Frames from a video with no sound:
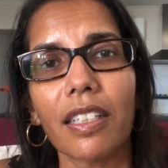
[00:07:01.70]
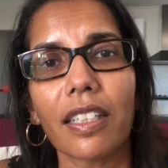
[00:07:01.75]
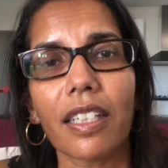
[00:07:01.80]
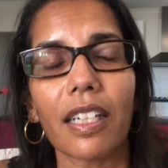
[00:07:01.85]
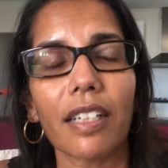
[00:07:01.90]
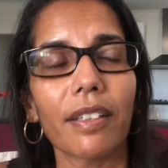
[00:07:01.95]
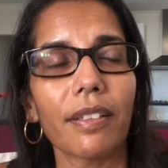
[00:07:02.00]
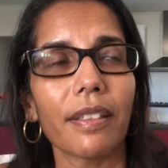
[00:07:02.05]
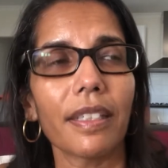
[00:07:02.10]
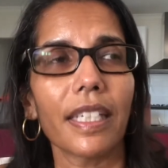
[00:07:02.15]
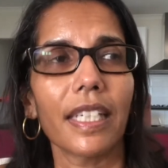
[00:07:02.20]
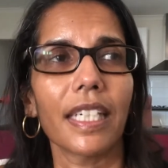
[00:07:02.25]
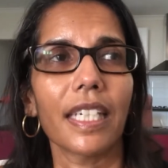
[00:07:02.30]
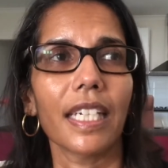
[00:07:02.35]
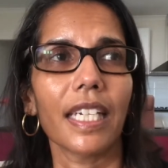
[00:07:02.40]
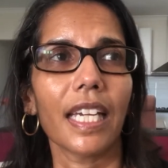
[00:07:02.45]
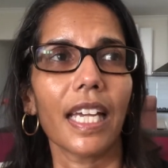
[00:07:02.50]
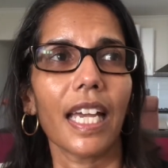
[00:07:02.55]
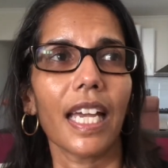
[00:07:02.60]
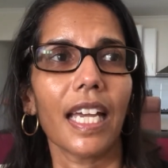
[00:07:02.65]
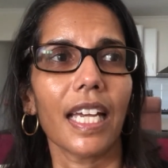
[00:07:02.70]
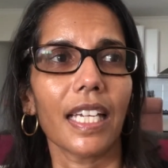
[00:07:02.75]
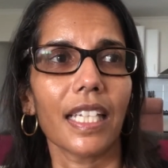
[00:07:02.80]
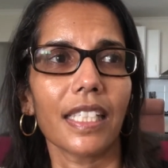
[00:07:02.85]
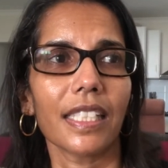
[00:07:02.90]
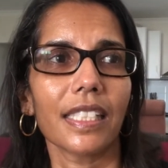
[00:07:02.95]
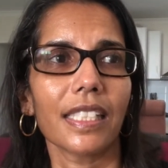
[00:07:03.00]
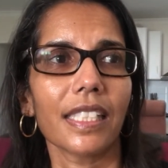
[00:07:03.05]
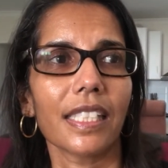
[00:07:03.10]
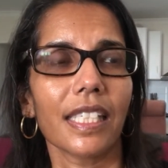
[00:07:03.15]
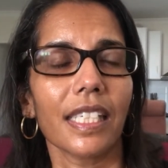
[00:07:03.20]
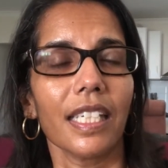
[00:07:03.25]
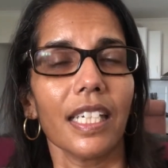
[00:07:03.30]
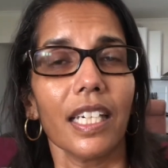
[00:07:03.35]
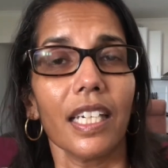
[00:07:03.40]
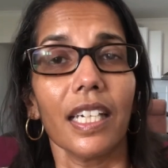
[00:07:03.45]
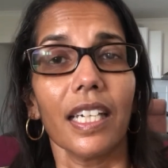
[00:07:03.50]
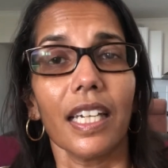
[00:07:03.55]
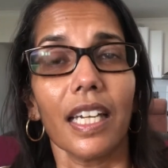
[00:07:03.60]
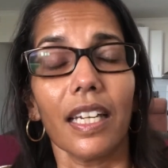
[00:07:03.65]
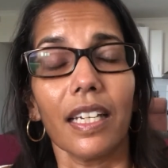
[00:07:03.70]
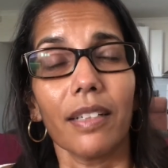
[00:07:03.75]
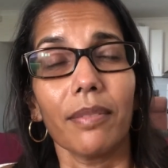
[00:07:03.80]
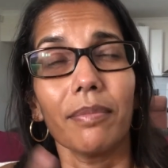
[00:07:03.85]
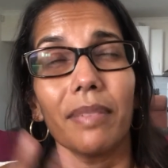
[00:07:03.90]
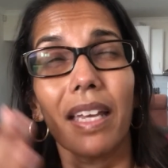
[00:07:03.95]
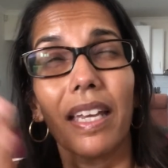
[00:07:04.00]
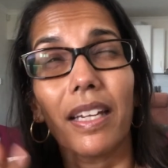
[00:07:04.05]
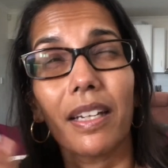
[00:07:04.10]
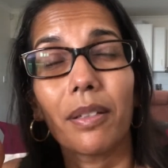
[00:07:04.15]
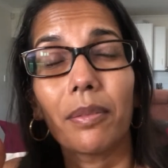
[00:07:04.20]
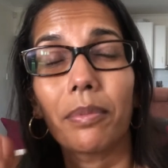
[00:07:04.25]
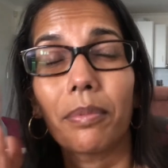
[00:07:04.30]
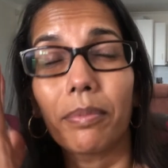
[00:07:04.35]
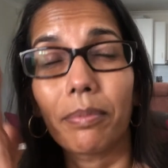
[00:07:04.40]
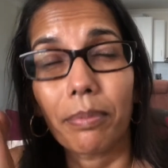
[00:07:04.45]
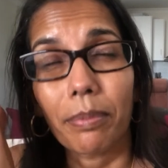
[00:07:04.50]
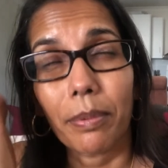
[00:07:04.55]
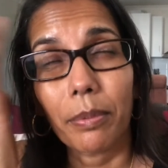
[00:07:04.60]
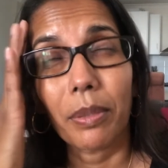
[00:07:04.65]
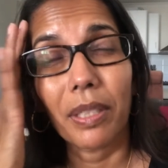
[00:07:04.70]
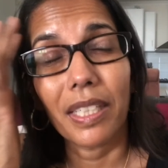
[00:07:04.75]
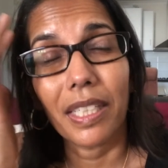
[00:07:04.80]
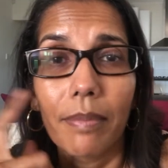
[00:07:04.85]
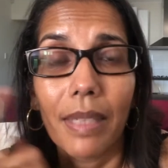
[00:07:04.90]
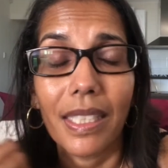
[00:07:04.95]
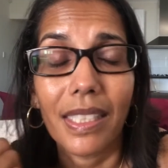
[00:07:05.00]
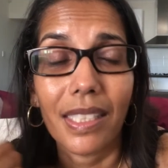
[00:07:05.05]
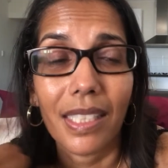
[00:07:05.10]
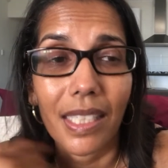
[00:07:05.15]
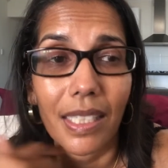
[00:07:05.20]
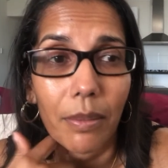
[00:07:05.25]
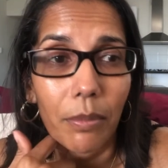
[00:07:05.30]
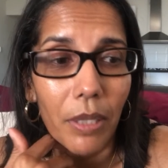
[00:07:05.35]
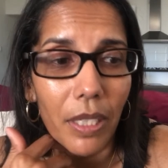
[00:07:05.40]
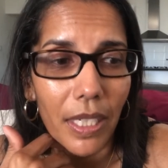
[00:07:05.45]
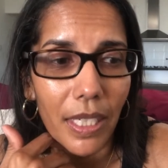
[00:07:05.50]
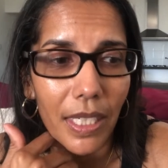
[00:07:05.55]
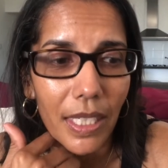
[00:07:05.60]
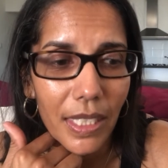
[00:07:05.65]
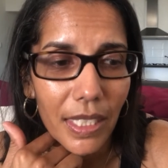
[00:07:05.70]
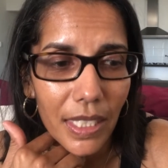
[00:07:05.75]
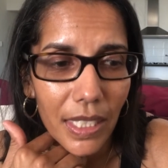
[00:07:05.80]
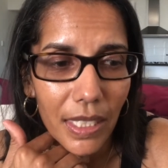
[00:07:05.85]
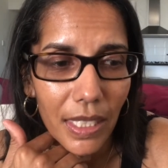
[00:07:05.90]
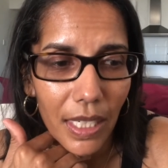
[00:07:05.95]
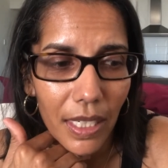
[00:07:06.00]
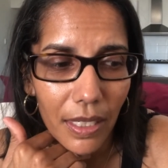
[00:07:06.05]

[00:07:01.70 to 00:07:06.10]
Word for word: going and help with mental awareness.